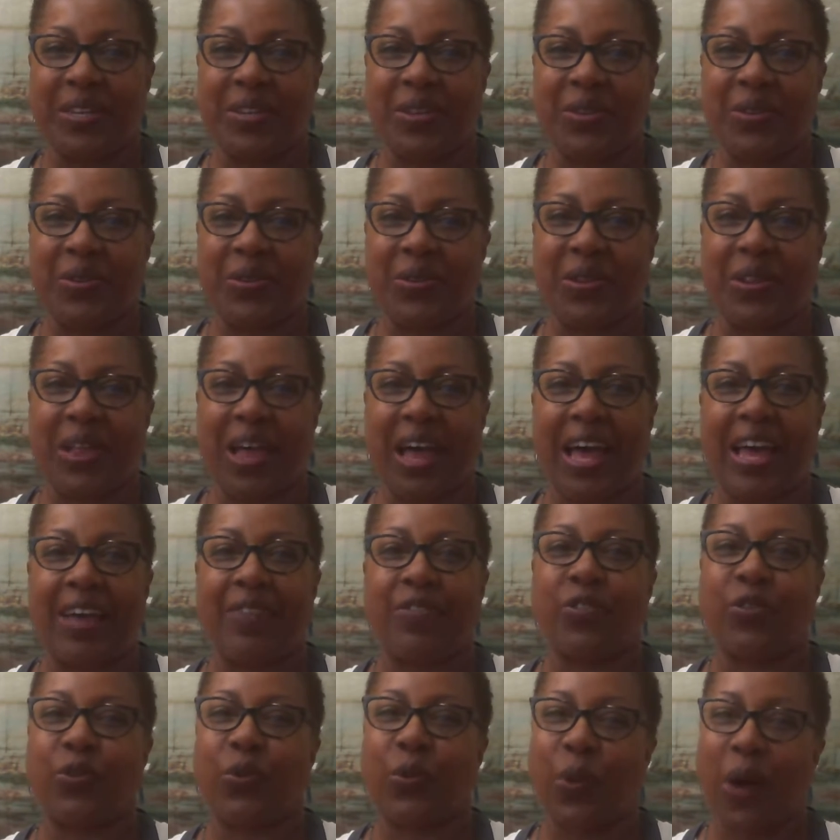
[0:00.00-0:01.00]
into your
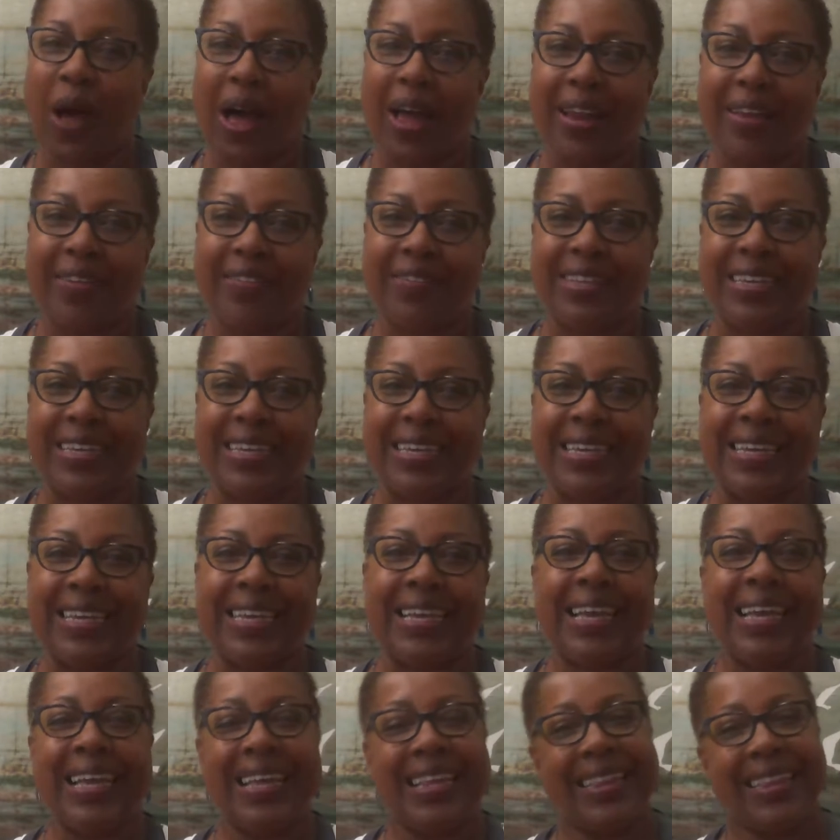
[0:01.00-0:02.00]
life. Joie De
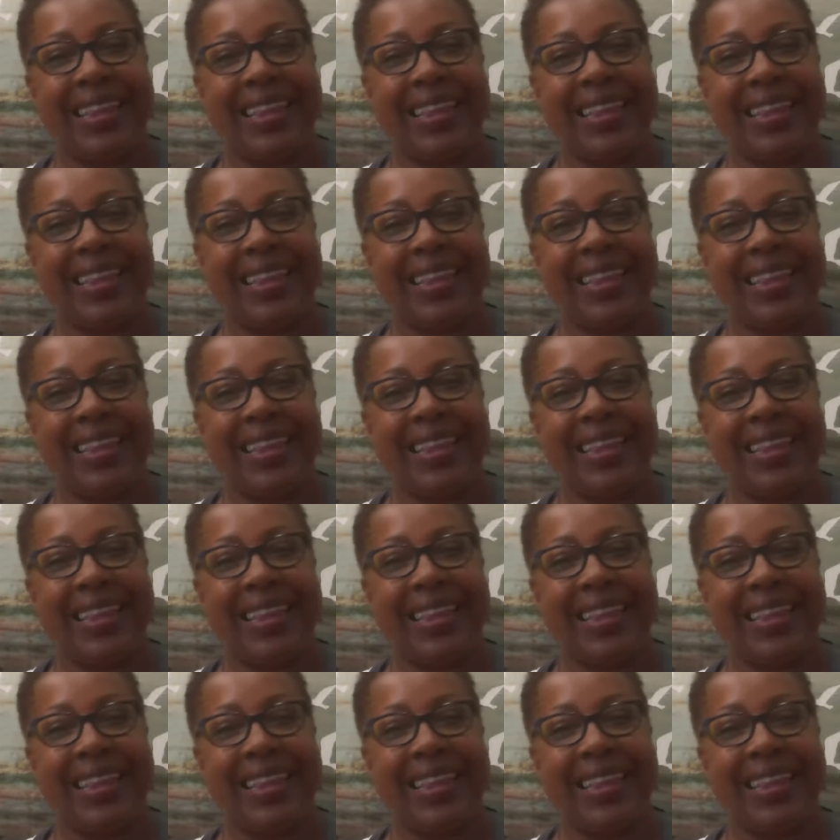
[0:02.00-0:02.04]
Vivre.